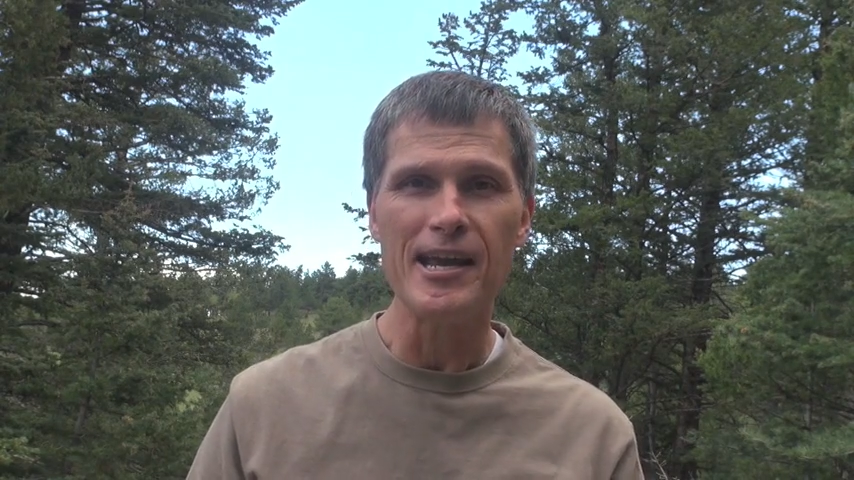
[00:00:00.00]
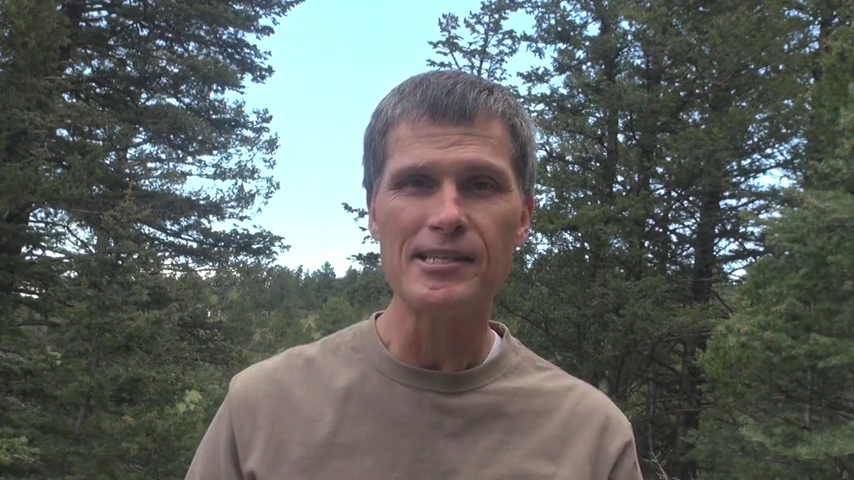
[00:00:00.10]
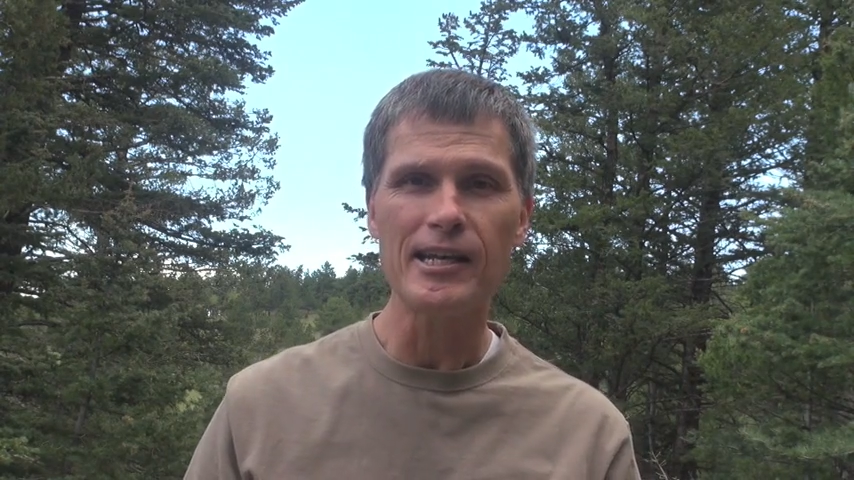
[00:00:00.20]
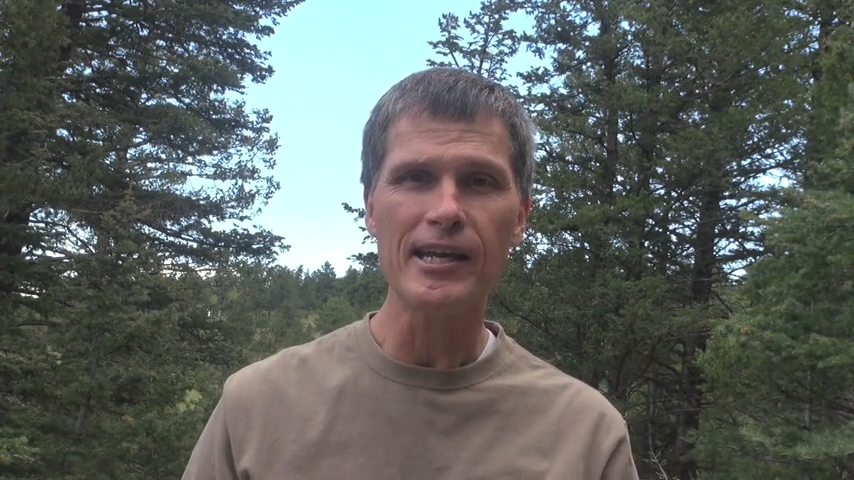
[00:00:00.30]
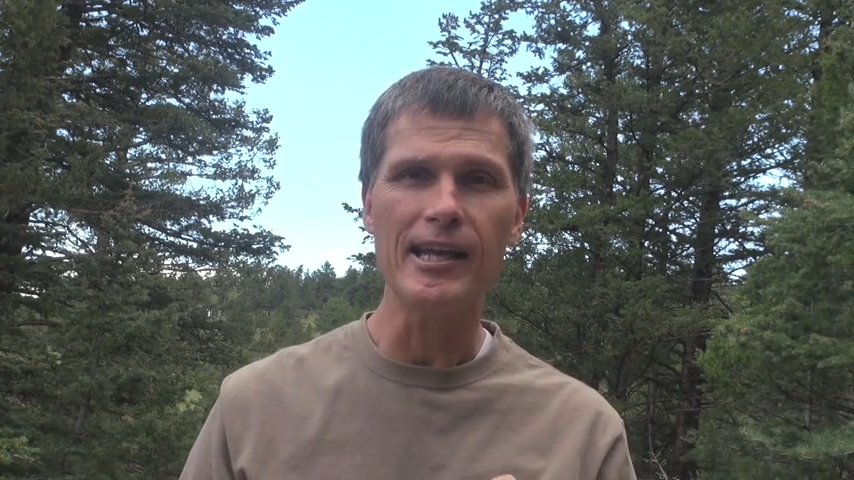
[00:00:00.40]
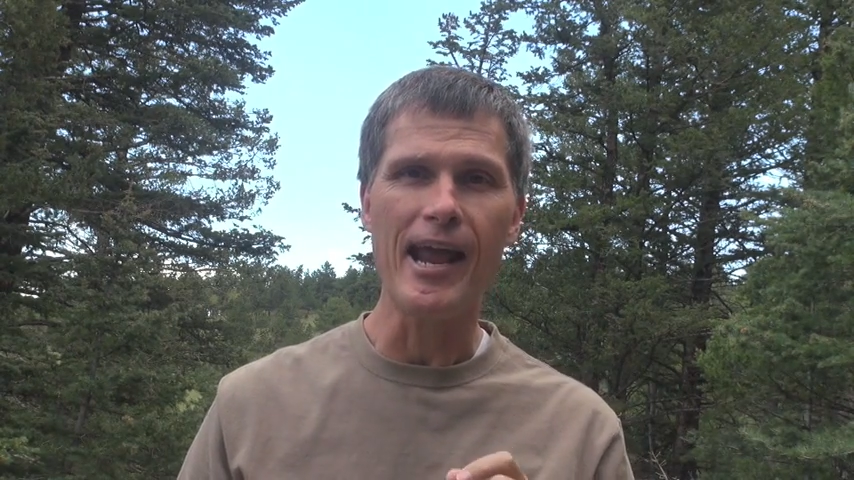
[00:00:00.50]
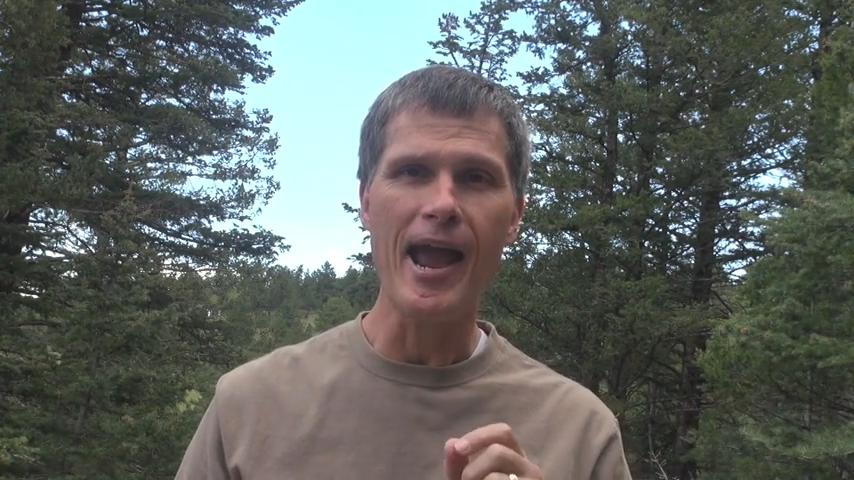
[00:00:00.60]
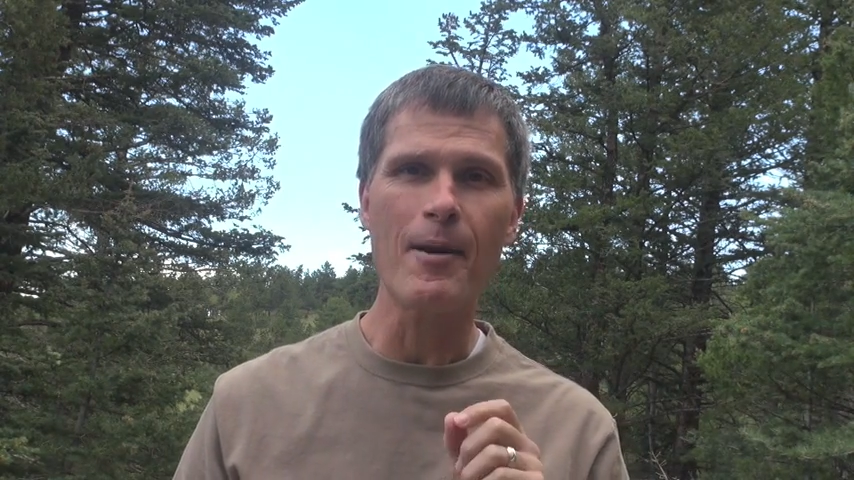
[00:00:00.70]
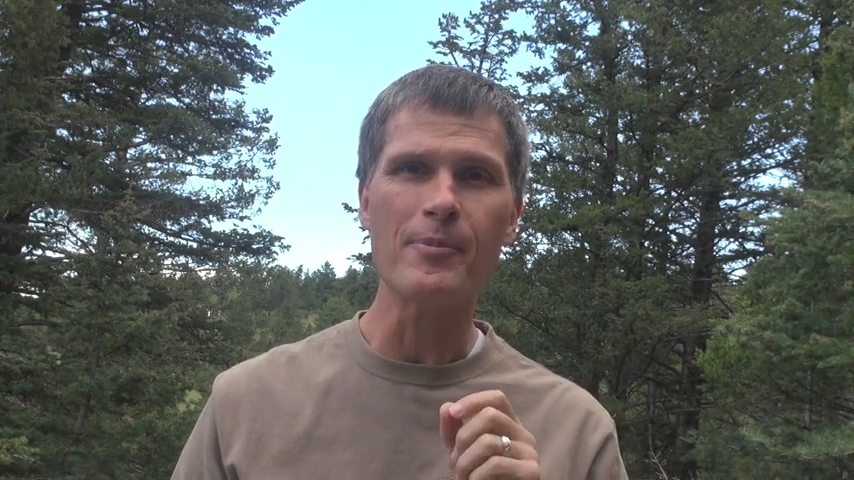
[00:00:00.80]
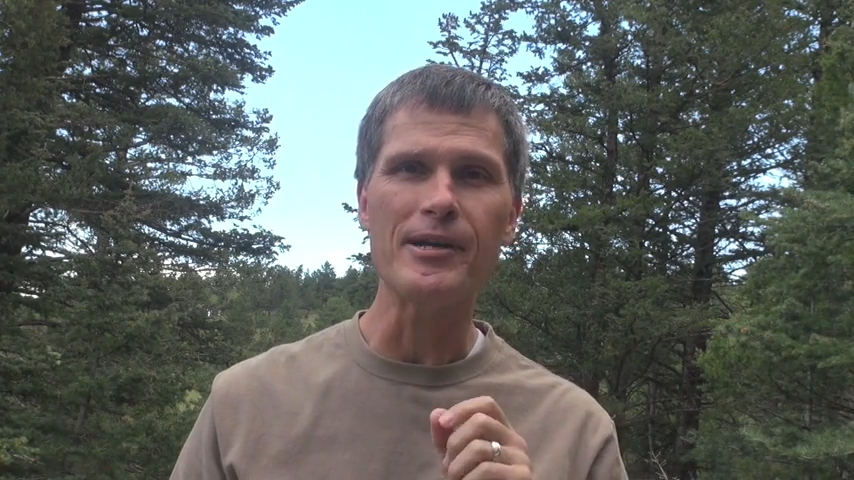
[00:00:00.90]
is it can
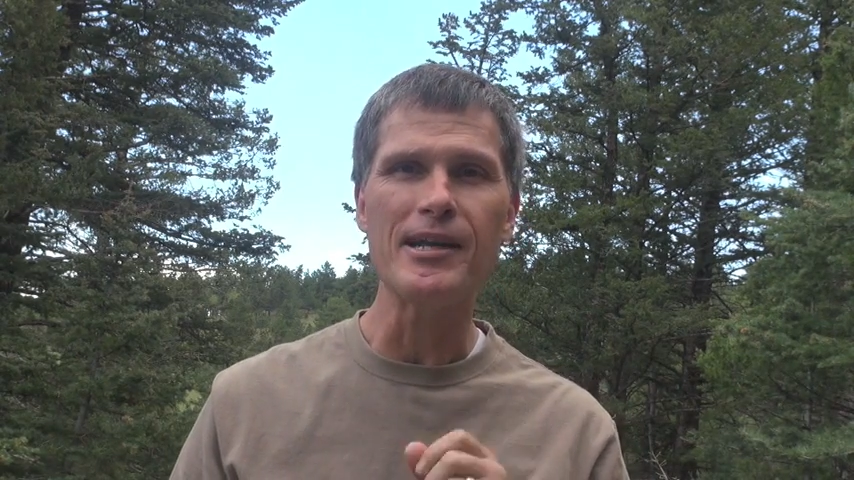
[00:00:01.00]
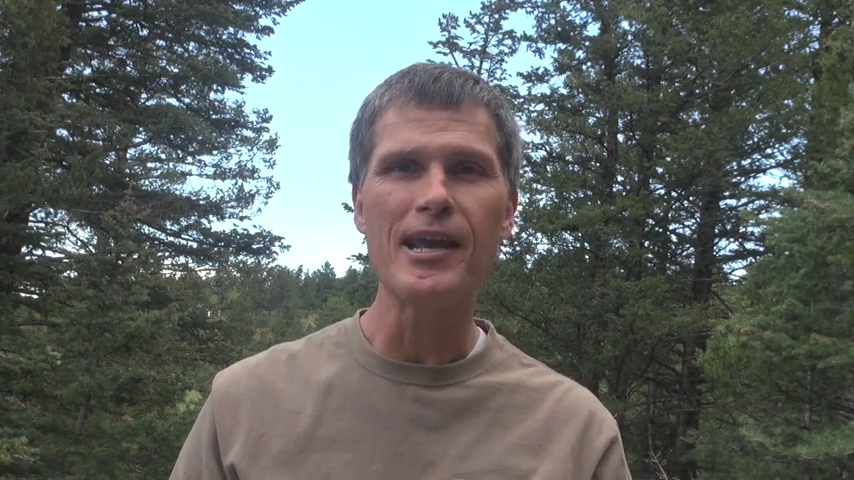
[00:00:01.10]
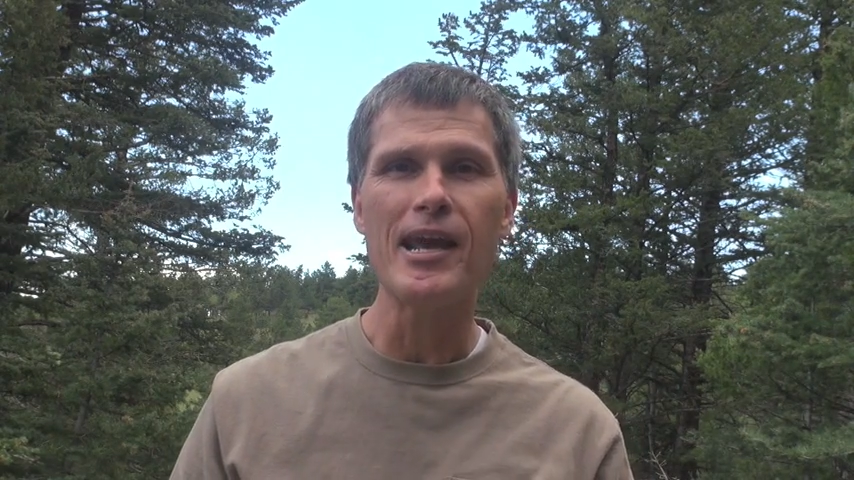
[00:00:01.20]
happen